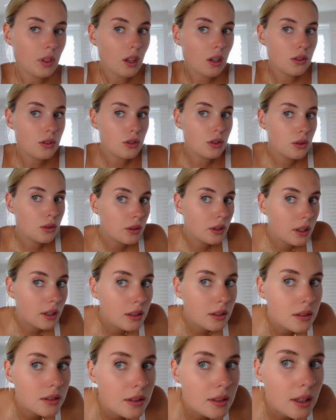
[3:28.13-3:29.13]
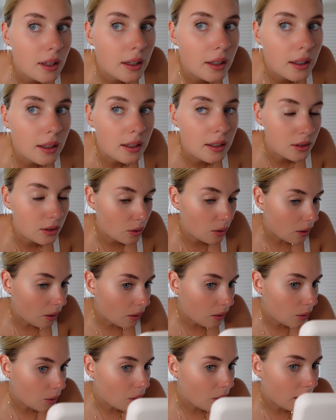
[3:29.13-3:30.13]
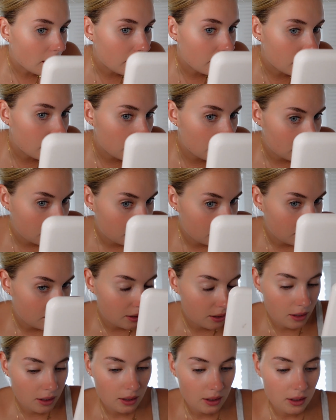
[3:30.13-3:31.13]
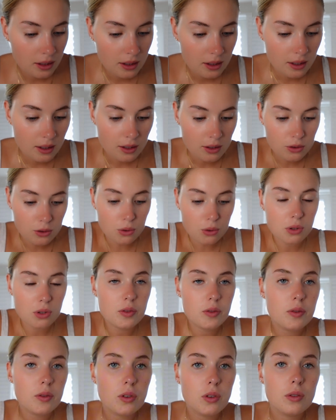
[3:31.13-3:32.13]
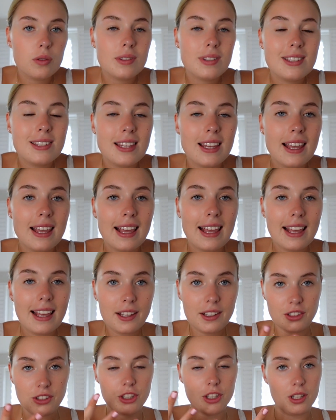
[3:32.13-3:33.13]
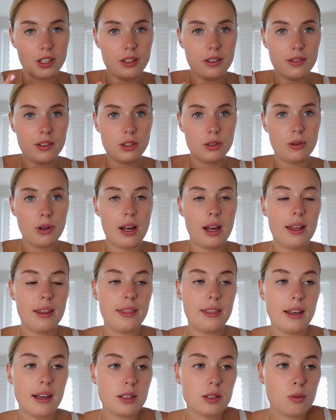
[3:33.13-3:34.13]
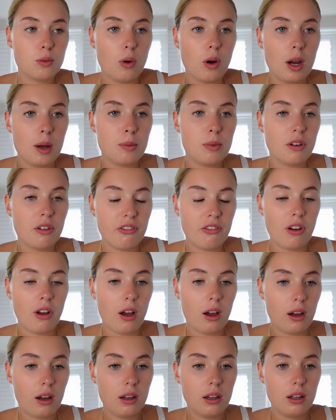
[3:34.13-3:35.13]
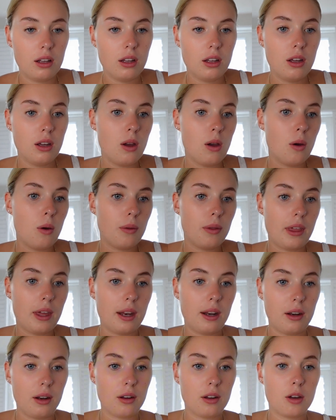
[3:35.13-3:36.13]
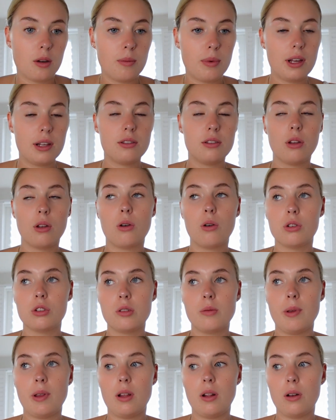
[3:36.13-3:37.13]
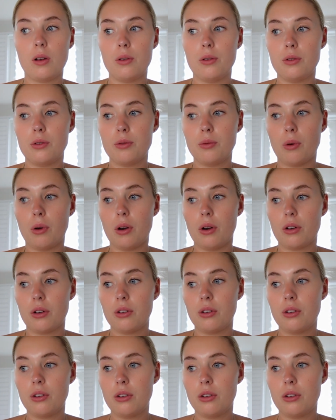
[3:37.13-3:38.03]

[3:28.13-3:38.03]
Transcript: So can you see it's got quite a, you can see each individual hair, and that's what I prefer then compared to the Got To Be Glued one,